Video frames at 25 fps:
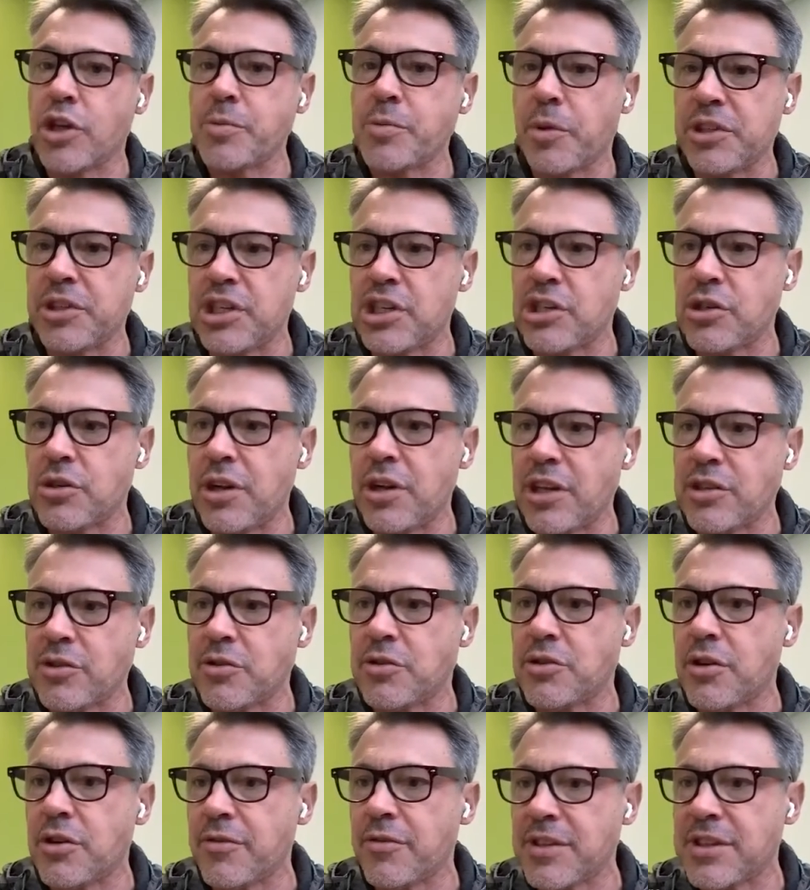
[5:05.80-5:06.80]
transportation
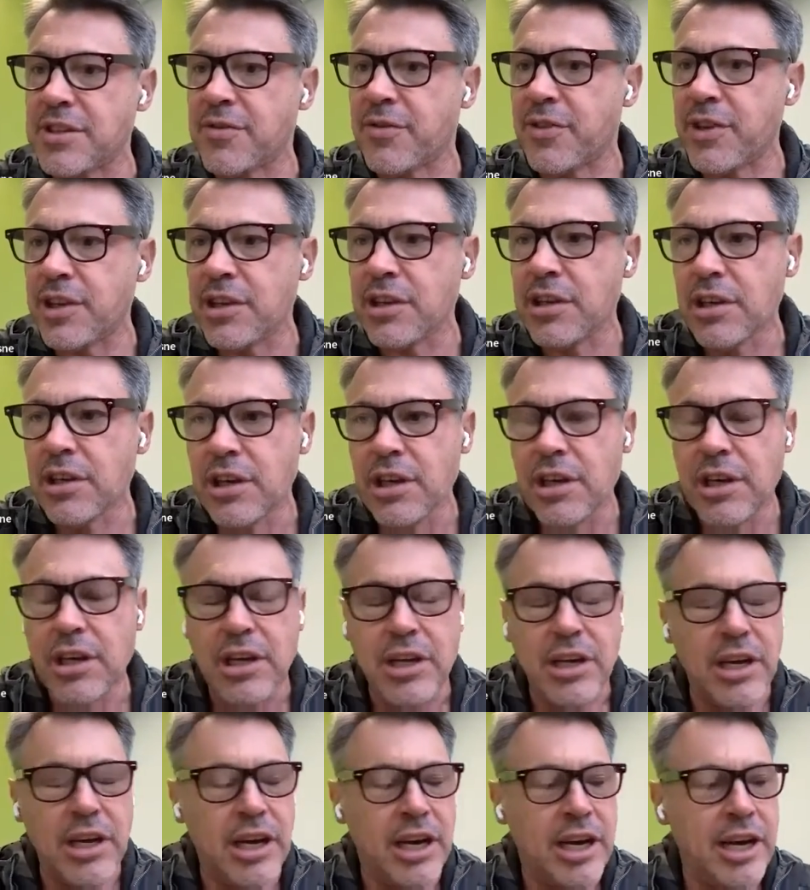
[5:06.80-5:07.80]
as a service fee.
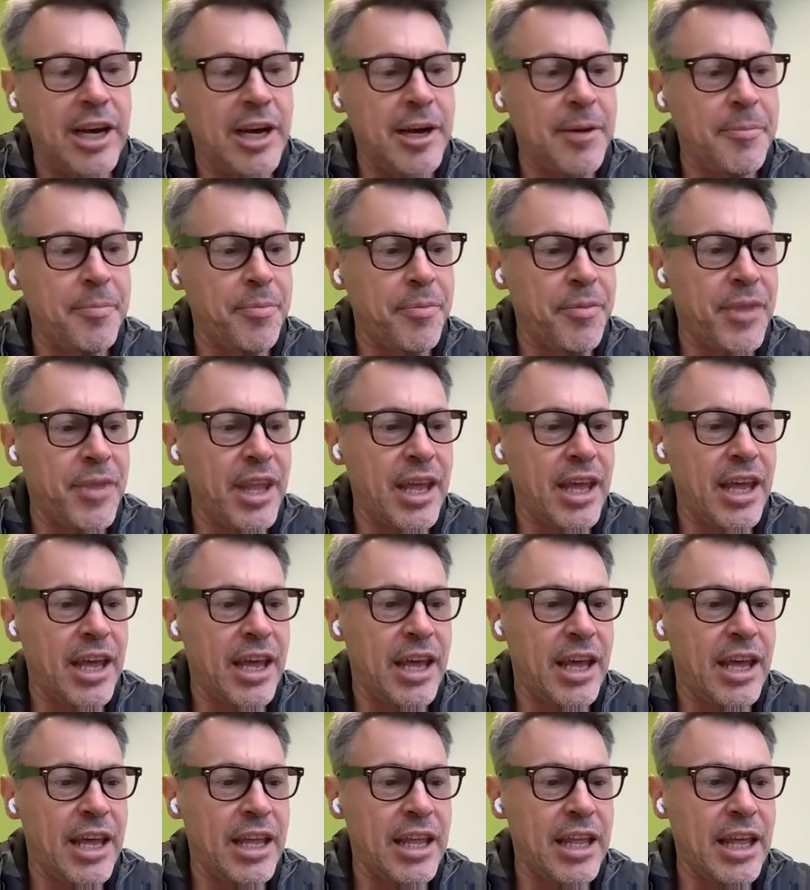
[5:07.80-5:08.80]
And
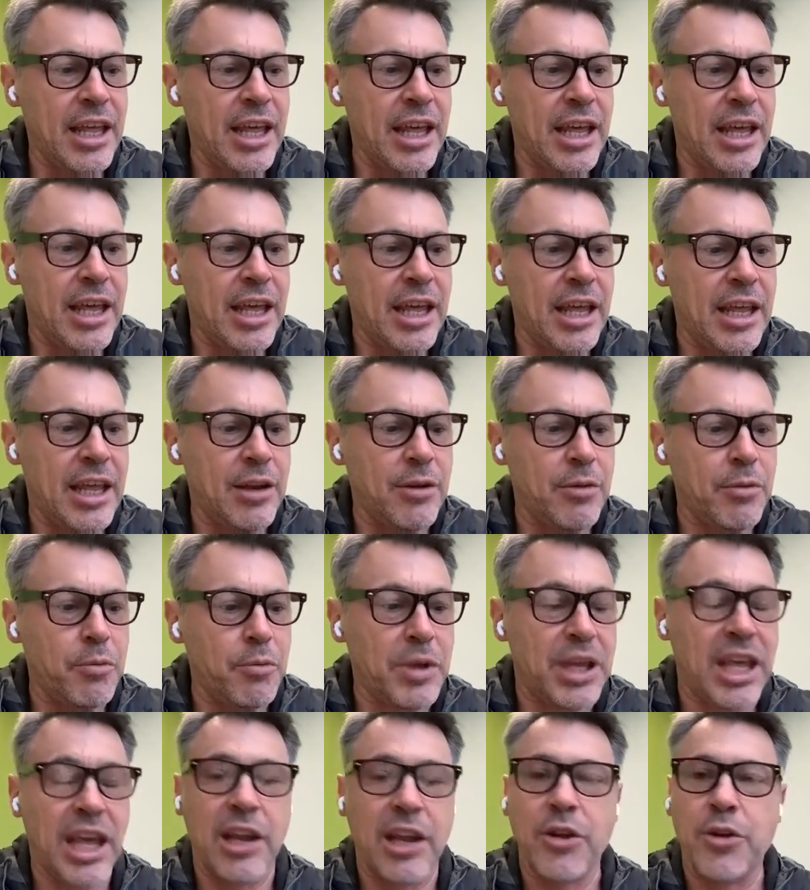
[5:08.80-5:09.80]

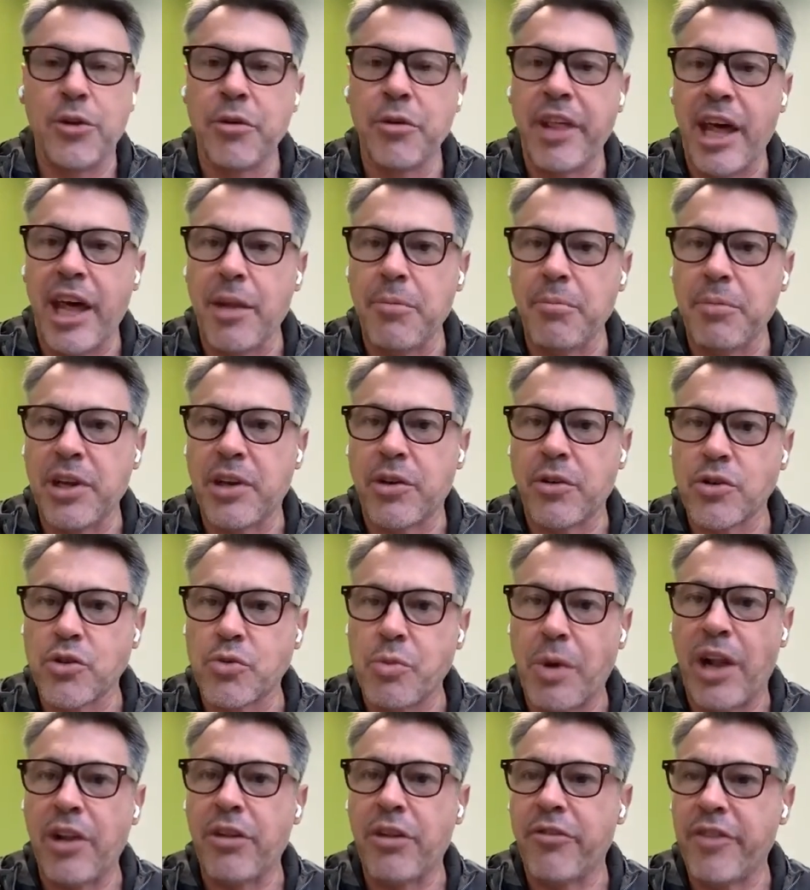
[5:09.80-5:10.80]
we can do that
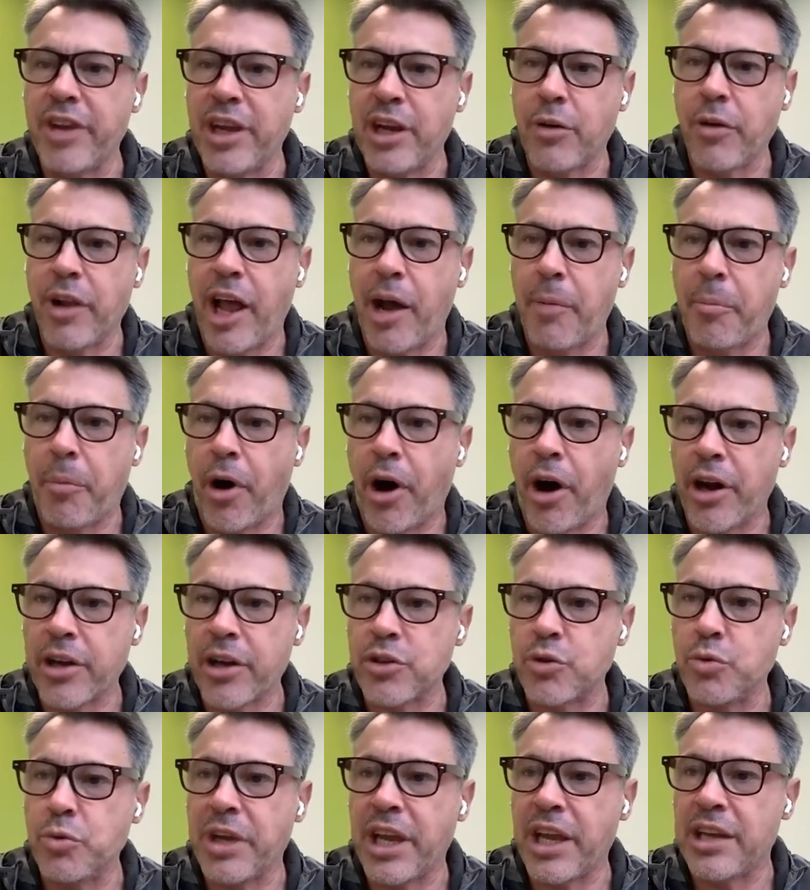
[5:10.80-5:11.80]
because while the vehicle are
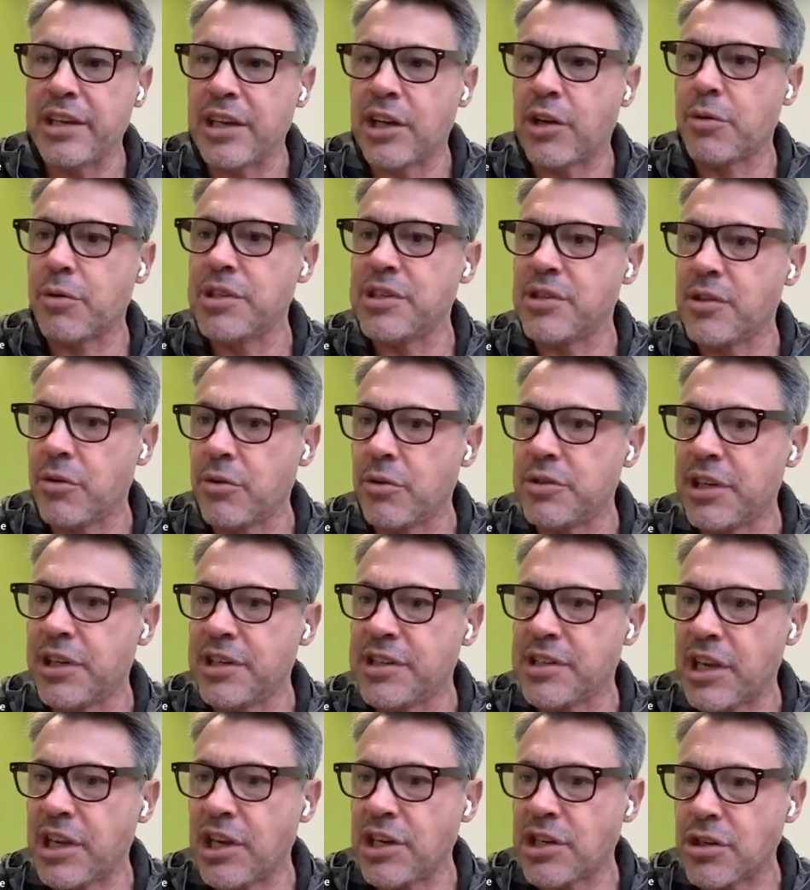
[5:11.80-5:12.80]
parked, we can increase the
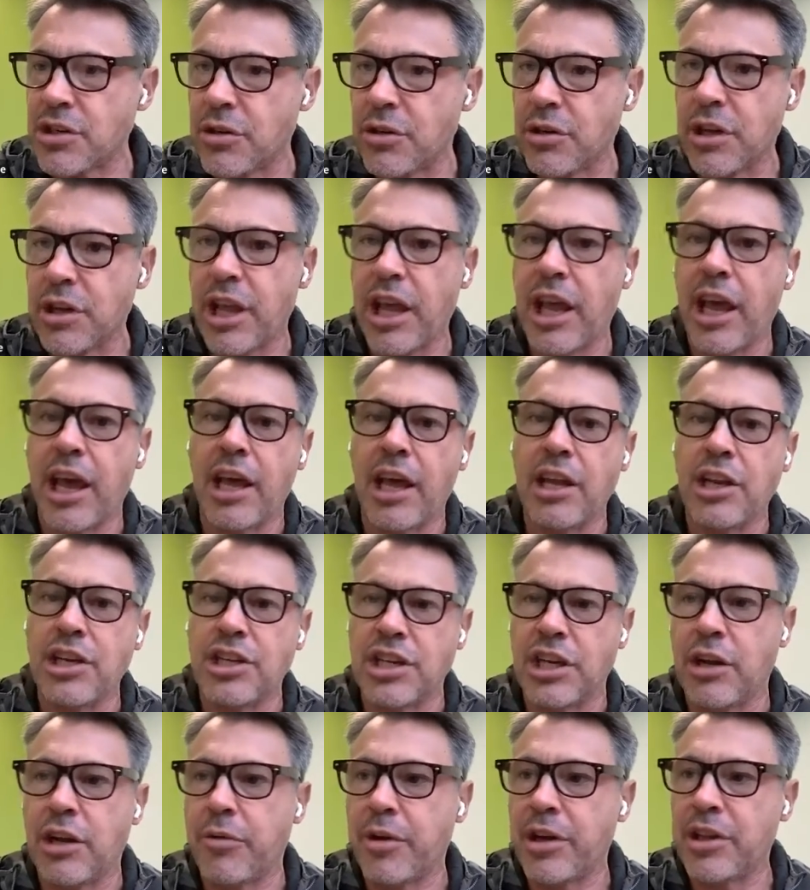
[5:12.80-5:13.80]
utilization
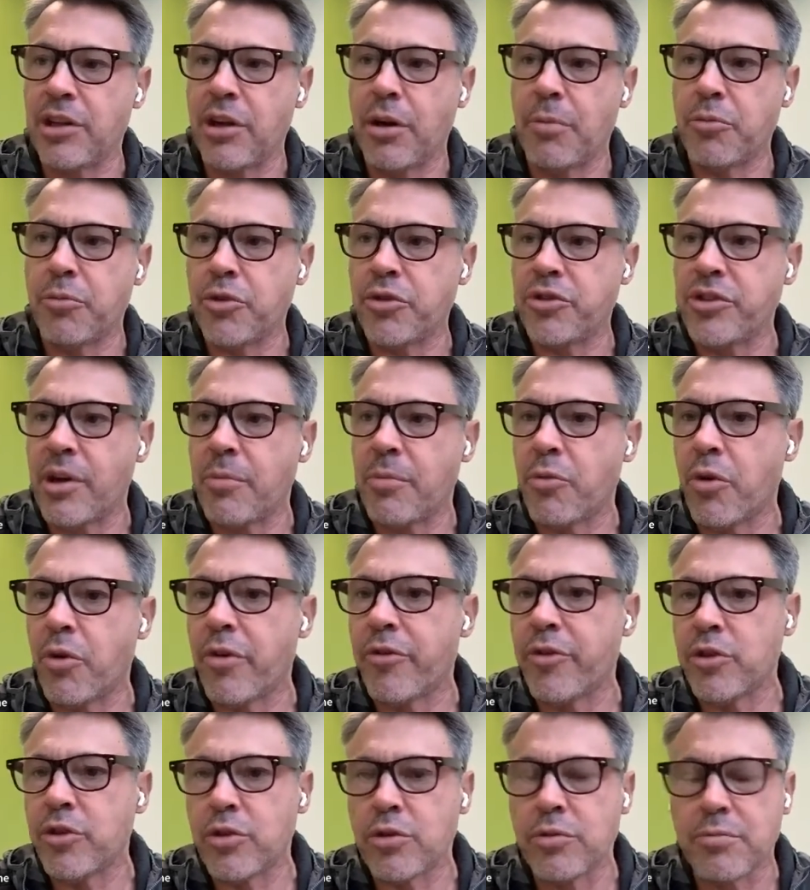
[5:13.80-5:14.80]
and generate them some
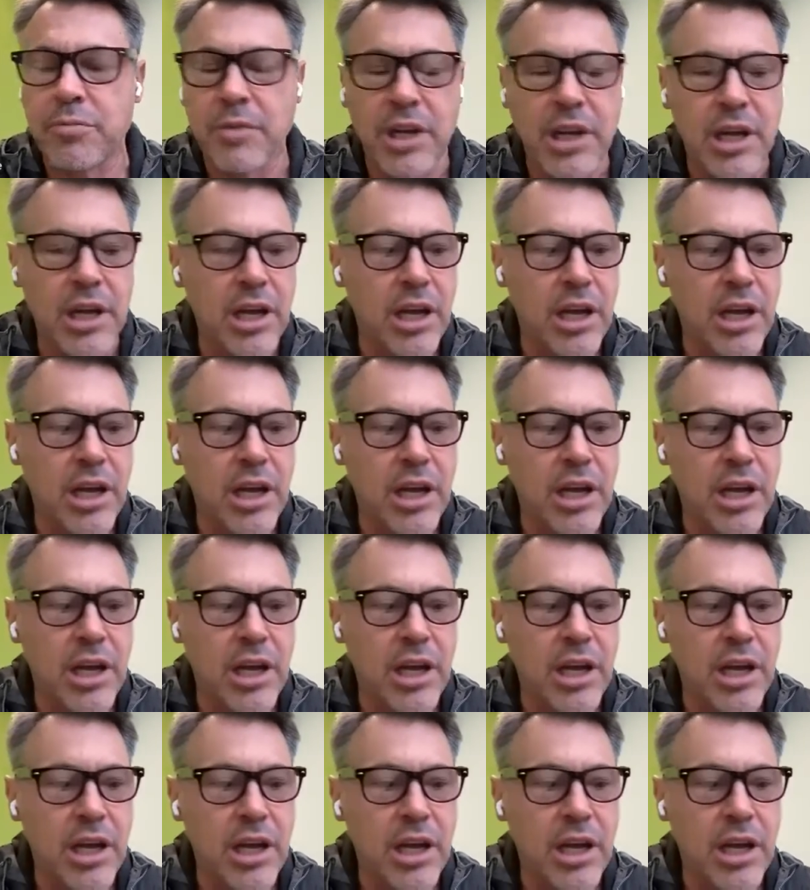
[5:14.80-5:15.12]
revenue.